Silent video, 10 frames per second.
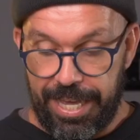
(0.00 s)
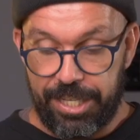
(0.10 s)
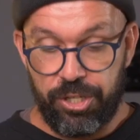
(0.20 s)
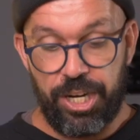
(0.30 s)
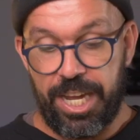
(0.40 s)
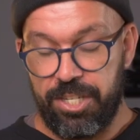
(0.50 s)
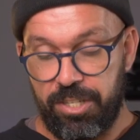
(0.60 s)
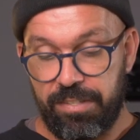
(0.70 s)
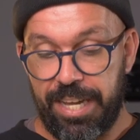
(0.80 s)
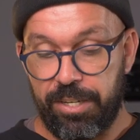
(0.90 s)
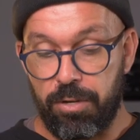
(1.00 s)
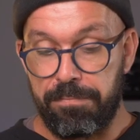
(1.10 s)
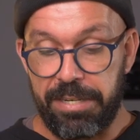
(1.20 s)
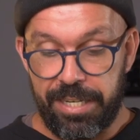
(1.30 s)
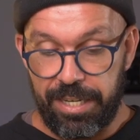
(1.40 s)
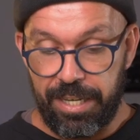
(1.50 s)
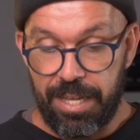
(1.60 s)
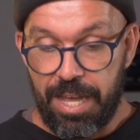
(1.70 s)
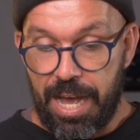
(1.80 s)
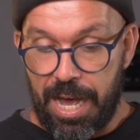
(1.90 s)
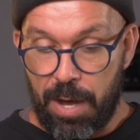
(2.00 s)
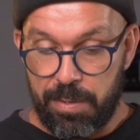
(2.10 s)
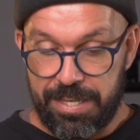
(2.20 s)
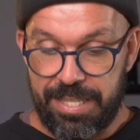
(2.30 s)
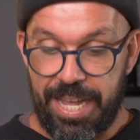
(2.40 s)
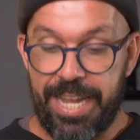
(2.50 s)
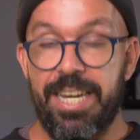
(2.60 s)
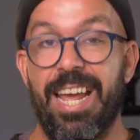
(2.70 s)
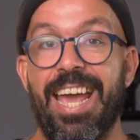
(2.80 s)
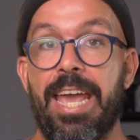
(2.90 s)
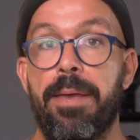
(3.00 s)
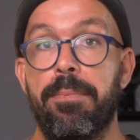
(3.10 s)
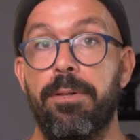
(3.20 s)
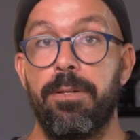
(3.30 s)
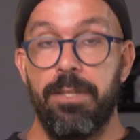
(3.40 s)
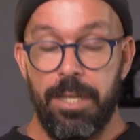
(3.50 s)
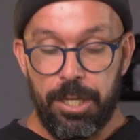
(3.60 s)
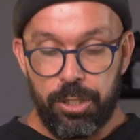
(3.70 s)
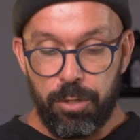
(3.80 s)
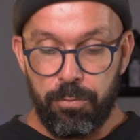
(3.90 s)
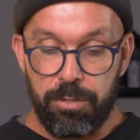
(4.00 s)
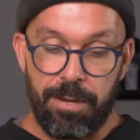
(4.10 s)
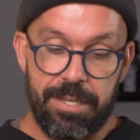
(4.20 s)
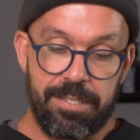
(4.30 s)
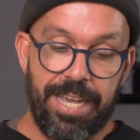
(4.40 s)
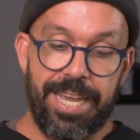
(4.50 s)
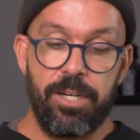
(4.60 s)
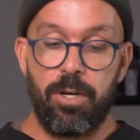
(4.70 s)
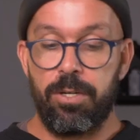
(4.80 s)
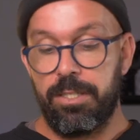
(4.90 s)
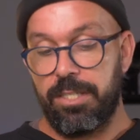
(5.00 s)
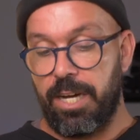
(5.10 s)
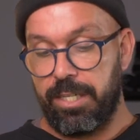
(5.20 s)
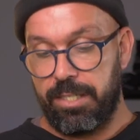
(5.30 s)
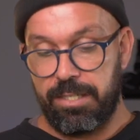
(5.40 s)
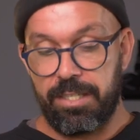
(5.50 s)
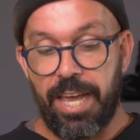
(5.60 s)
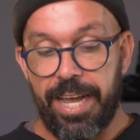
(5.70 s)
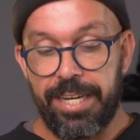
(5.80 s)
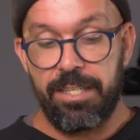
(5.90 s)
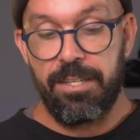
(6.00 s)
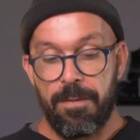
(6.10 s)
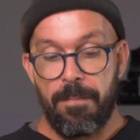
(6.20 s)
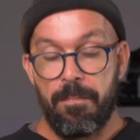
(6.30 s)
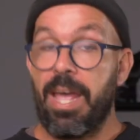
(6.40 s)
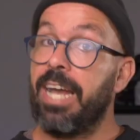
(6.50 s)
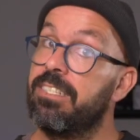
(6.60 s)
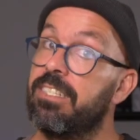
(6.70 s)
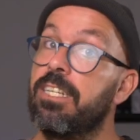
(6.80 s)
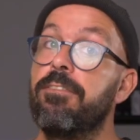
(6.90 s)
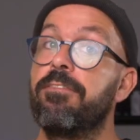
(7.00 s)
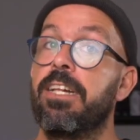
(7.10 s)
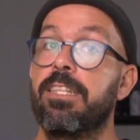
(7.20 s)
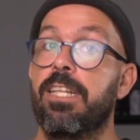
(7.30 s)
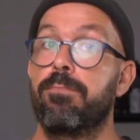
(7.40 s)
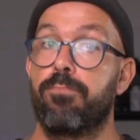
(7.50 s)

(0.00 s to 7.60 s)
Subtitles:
it changed the skate completely. I was then able to put my skate on, tight the skate. I still felt that